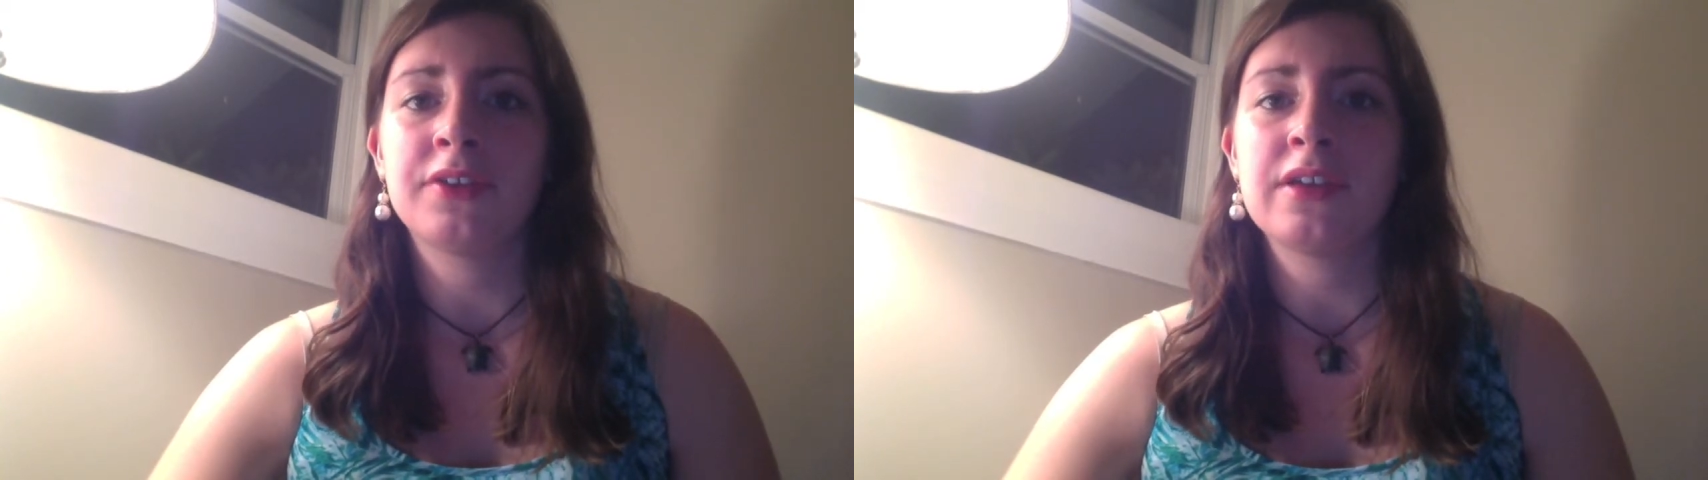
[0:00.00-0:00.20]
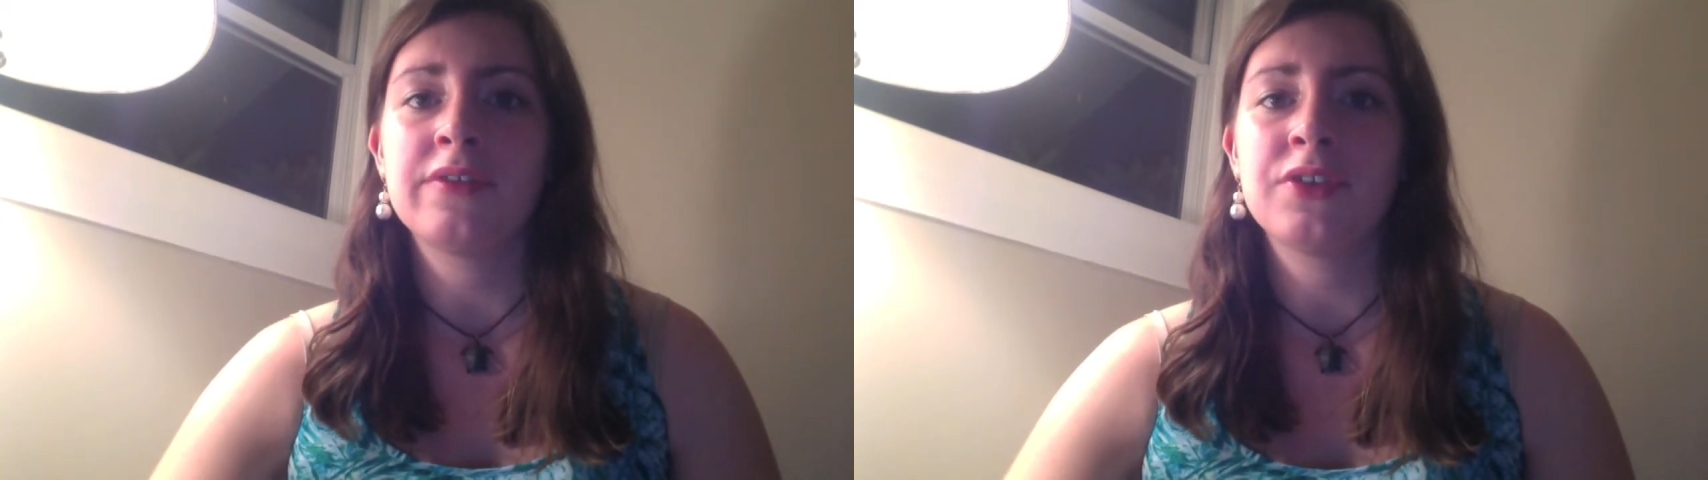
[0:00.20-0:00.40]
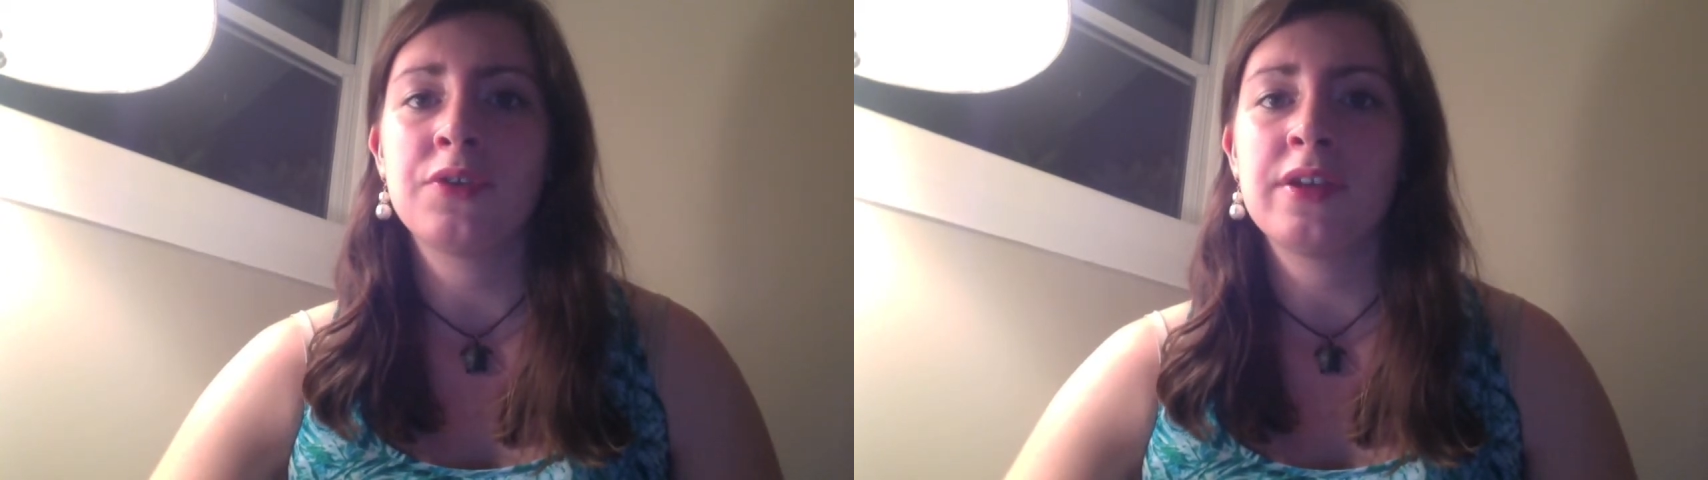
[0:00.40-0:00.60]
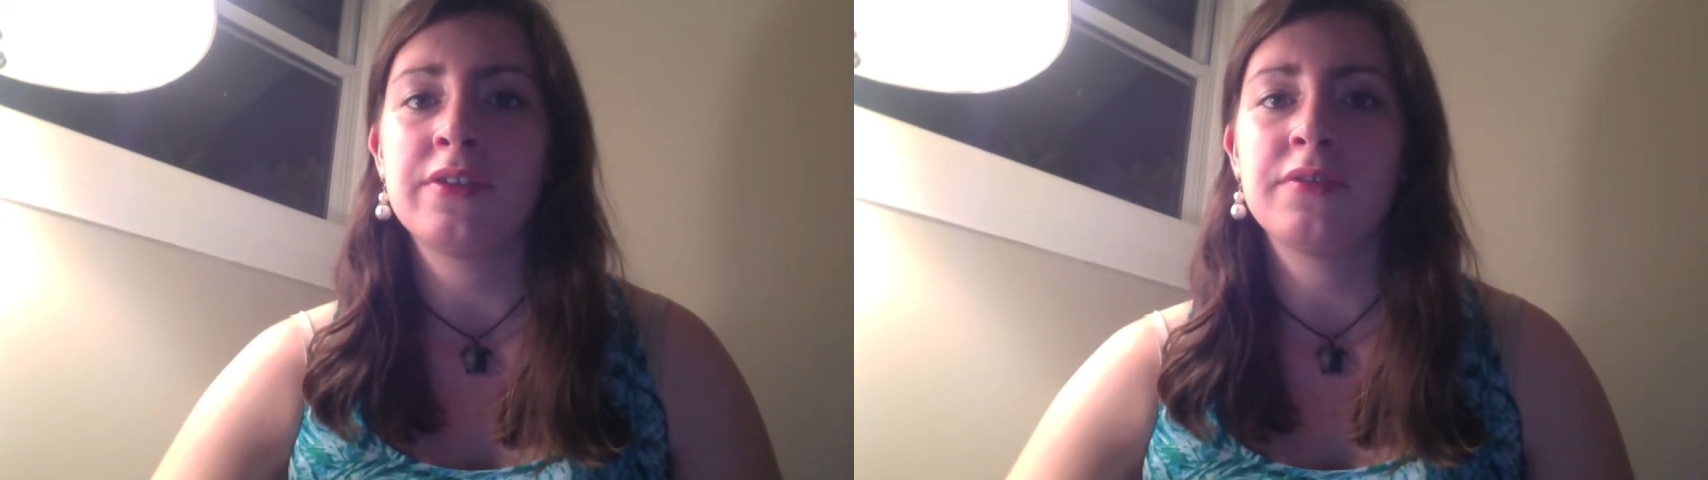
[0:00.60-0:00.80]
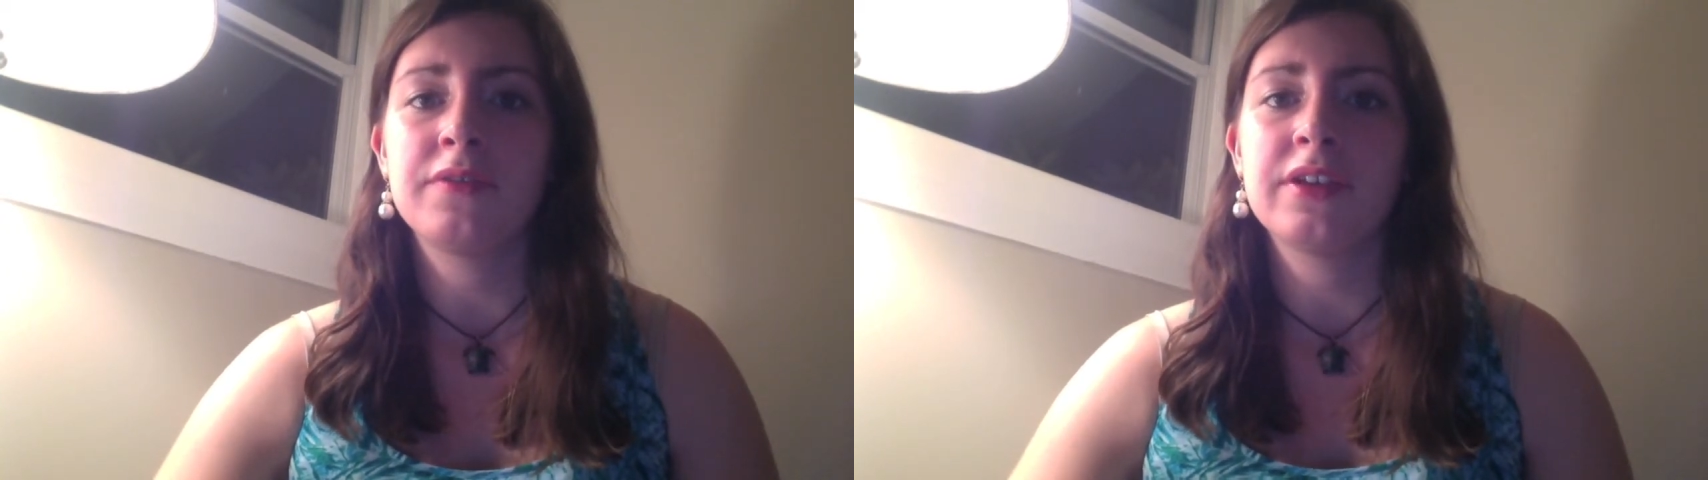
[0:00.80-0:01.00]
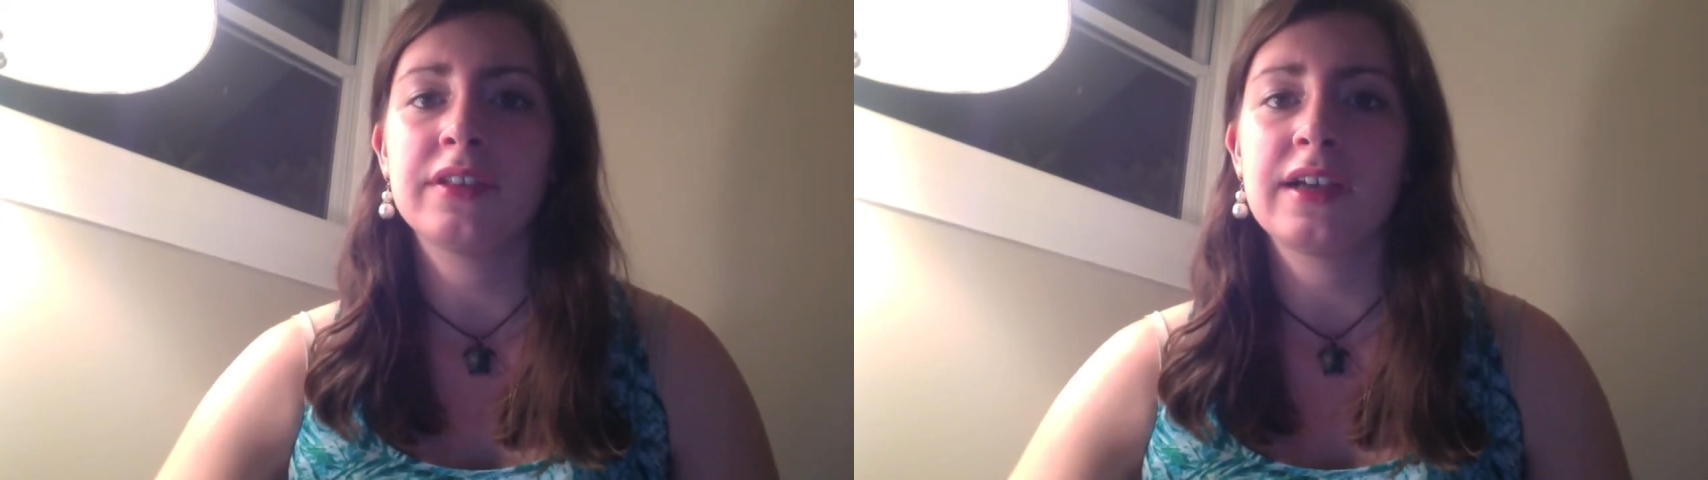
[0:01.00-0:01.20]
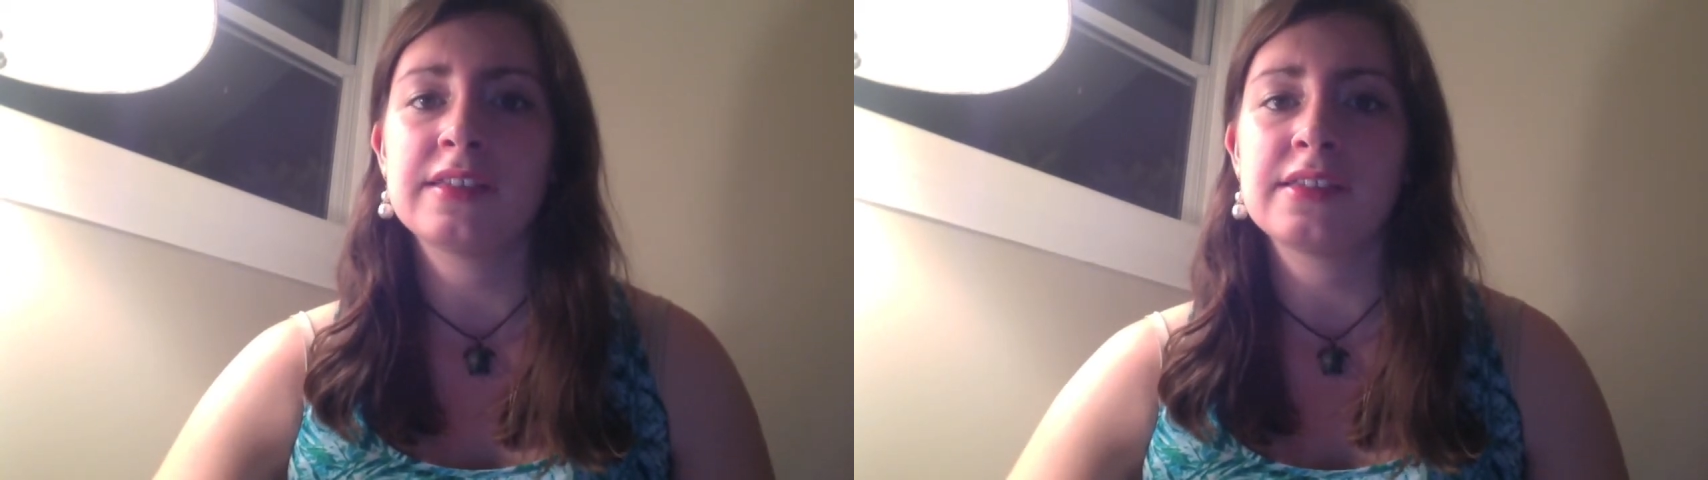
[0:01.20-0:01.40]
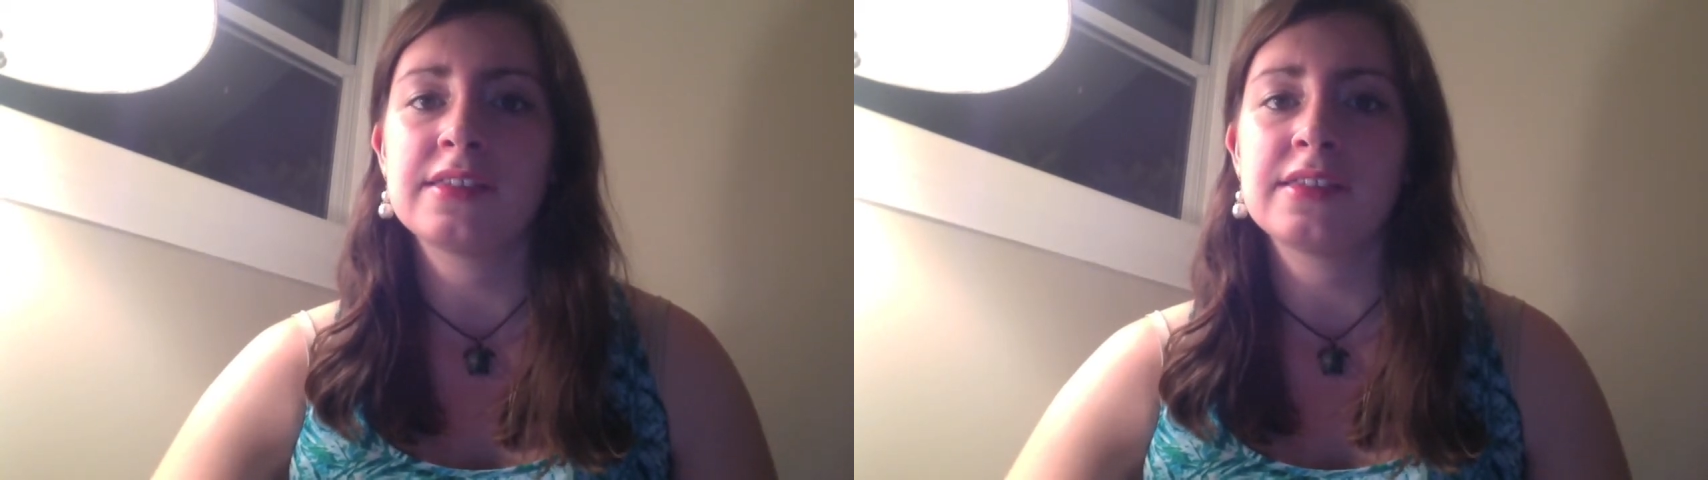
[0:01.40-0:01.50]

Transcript: even though he realizes